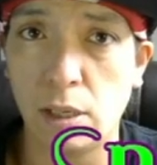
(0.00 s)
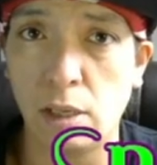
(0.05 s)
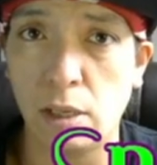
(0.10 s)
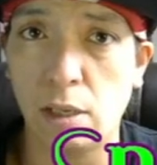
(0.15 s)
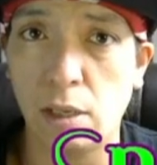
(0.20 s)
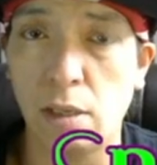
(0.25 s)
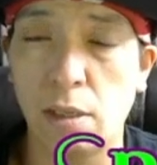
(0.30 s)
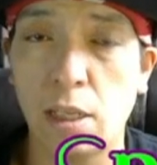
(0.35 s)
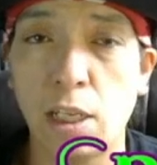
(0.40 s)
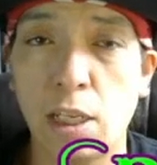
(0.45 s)

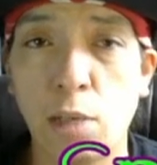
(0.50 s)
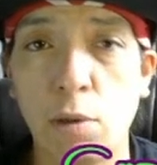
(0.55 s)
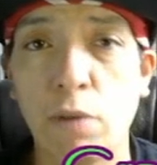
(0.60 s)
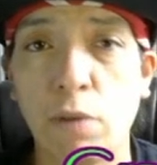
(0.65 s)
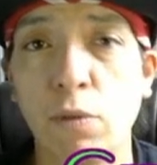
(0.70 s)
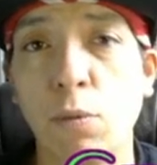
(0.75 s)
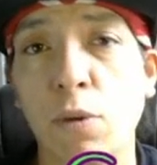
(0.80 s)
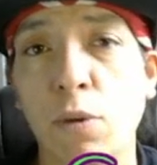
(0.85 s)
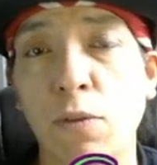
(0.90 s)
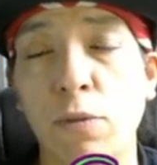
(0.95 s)
Thank you
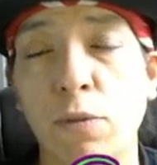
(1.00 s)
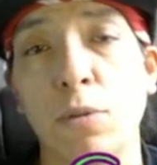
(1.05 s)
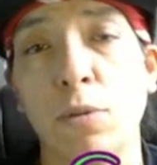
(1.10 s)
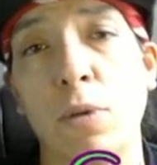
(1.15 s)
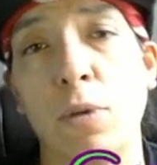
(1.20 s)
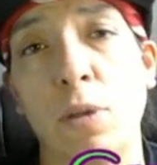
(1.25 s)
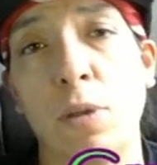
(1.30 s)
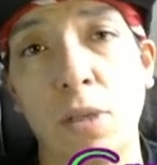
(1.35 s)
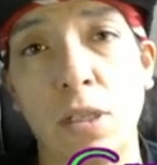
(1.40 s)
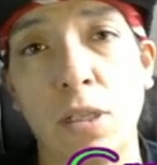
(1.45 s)
everyone for
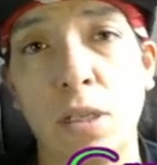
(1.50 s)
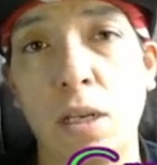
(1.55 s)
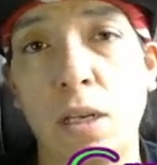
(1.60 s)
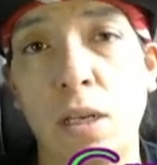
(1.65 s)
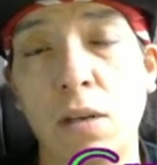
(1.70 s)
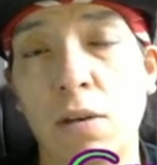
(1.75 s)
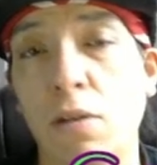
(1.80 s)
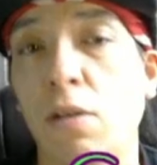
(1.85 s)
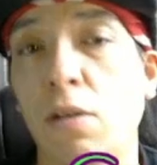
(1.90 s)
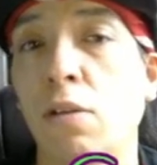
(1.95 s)
joining me today
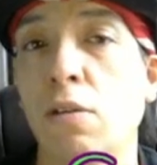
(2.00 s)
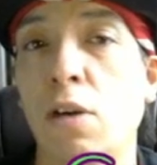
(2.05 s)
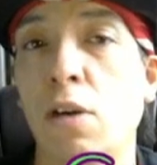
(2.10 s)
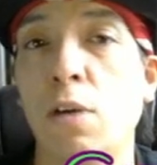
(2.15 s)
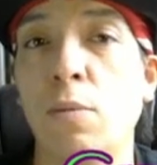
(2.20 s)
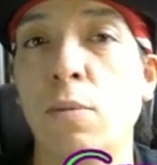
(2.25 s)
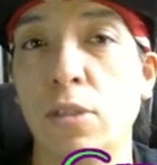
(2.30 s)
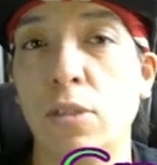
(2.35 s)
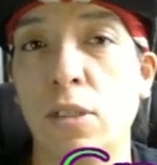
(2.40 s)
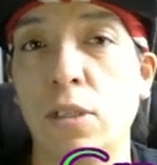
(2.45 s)
on
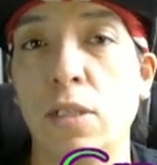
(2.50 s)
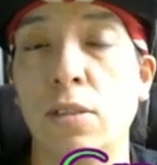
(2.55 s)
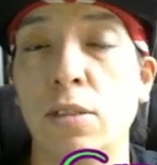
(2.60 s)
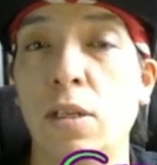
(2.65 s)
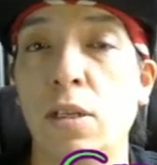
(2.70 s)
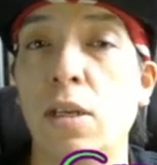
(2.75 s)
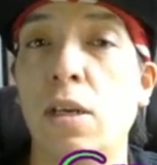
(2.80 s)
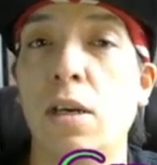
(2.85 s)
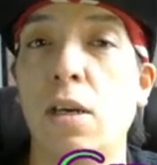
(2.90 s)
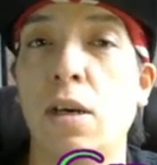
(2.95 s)
Uncommon Sense.
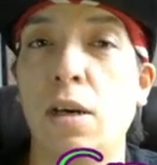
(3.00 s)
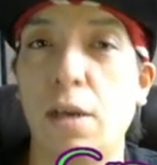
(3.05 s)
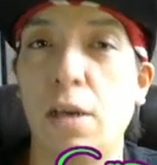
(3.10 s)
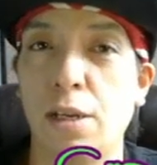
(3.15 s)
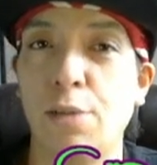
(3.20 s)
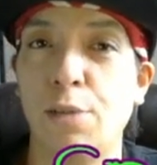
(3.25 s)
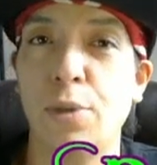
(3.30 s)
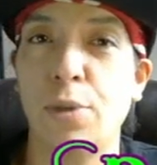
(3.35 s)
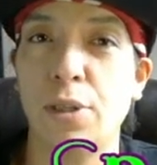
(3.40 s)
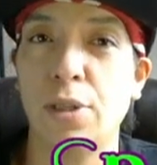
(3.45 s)
I
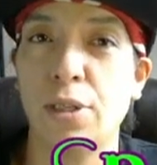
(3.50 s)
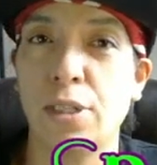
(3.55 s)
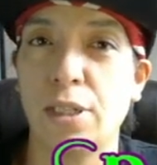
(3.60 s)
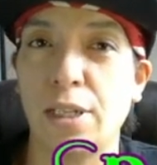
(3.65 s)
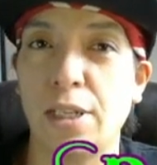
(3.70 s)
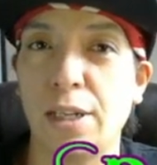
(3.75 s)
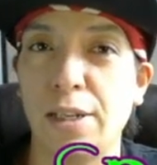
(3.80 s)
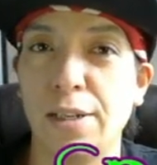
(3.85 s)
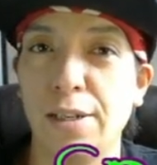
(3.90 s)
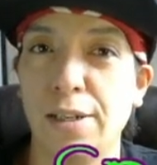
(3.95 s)
am Billy the
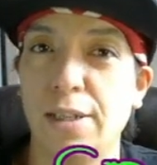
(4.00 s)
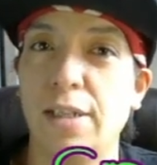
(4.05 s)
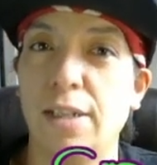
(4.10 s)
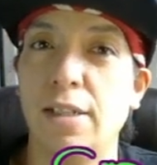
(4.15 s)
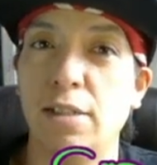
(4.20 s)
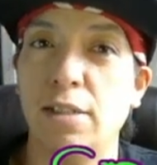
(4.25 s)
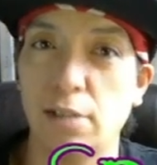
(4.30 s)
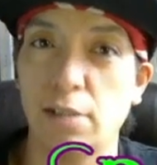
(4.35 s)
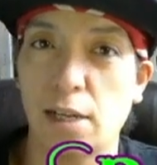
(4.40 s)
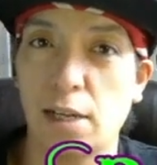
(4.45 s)
Kid,
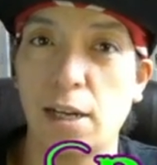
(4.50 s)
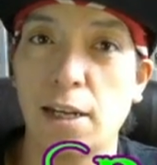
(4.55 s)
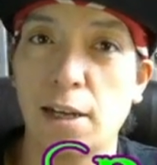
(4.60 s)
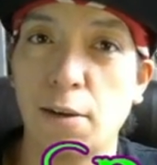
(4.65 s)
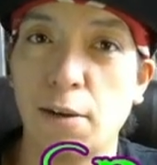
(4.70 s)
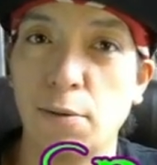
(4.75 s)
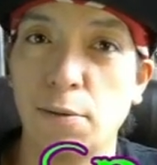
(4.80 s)
signing out.